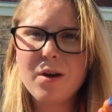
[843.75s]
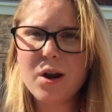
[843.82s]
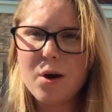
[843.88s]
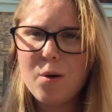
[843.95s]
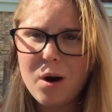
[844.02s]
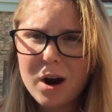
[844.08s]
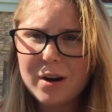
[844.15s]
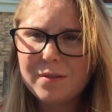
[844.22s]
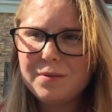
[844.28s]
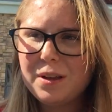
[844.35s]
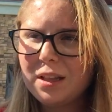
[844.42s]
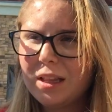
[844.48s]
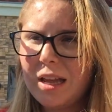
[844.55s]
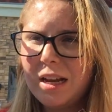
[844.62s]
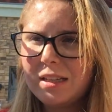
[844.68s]
No hard
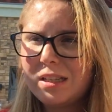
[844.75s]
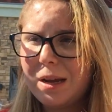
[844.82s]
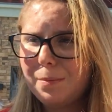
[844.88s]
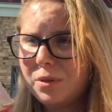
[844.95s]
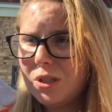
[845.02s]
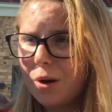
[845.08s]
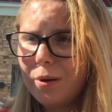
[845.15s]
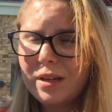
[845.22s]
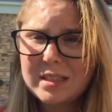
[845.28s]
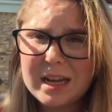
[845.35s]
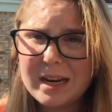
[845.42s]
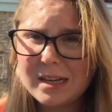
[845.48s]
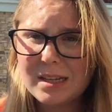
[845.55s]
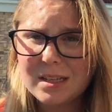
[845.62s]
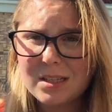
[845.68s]
feelings. I'm so
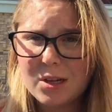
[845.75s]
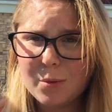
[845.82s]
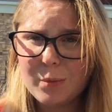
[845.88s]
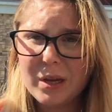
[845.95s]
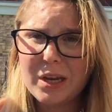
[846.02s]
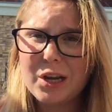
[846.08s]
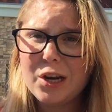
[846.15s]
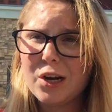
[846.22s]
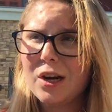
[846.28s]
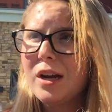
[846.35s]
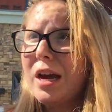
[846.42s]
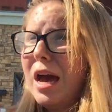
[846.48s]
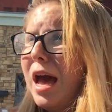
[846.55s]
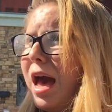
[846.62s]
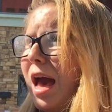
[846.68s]
excited to still be here.
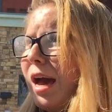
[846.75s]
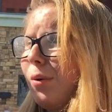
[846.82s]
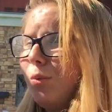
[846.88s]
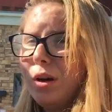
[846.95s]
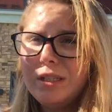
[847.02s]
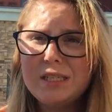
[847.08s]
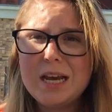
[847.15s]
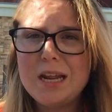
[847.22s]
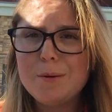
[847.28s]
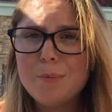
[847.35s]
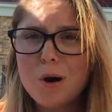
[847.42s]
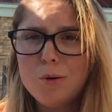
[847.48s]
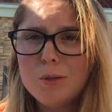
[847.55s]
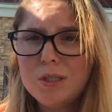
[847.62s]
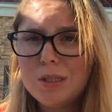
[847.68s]
And when Tana
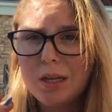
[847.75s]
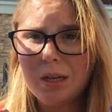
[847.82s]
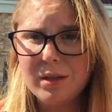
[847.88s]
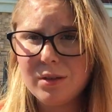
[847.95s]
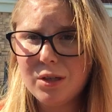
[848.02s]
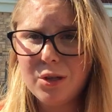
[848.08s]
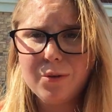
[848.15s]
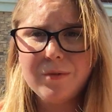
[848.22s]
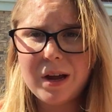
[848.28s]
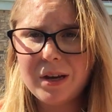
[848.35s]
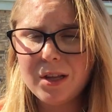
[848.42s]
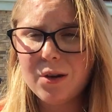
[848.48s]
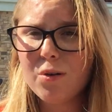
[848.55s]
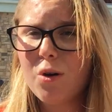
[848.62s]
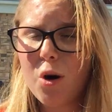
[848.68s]
posts the new
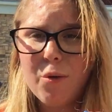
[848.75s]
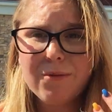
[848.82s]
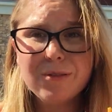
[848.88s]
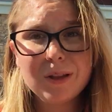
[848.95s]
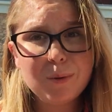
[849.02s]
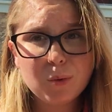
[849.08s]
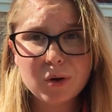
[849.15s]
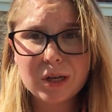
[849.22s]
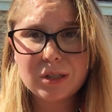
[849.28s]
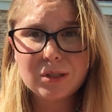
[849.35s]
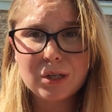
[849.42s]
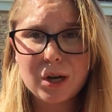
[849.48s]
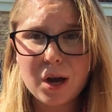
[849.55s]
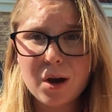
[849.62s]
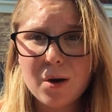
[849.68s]
venue, hopefully we'll get
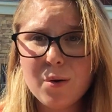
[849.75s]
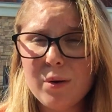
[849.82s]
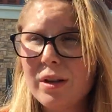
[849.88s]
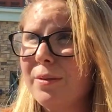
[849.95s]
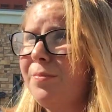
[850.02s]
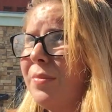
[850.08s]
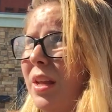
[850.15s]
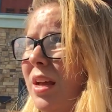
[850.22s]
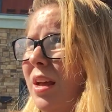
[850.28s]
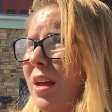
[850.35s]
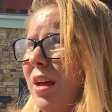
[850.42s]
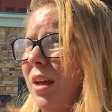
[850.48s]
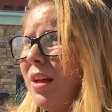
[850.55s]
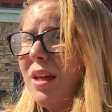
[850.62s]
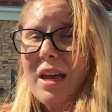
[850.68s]
to go, and
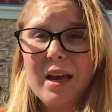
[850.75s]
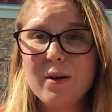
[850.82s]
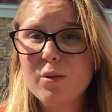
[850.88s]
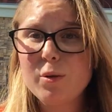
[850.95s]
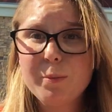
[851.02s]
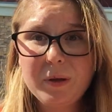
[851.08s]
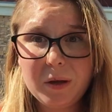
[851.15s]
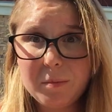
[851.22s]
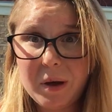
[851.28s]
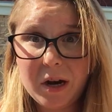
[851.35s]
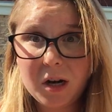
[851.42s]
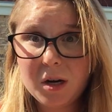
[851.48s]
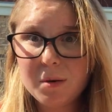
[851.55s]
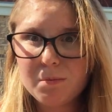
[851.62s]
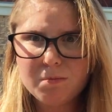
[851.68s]
it will be a
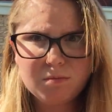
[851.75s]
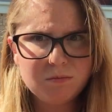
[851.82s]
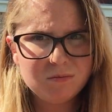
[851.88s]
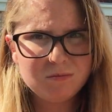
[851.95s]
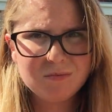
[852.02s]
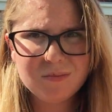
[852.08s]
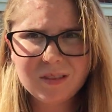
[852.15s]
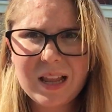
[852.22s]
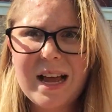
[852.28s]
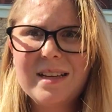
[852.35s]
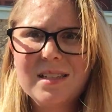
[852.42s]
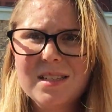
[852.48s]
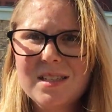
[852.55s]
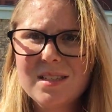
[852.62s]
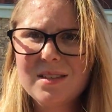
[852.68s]
better,
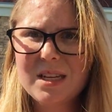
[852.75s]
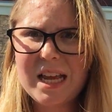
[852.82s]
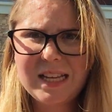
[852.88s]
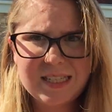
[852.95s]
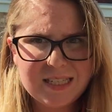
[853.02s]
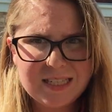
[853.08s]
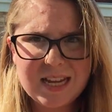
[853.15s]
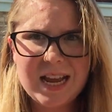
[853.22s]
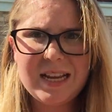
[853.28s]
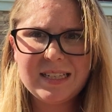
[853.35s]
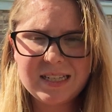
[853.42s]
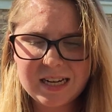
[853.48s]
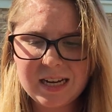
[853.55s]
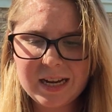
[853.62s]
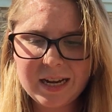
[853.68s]
less
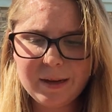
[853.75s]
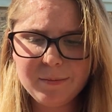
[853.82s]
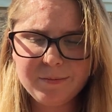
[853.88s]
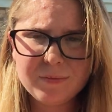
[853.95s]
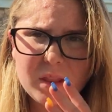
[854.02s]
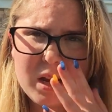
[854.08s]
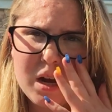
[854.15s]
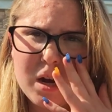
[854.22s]
insane time.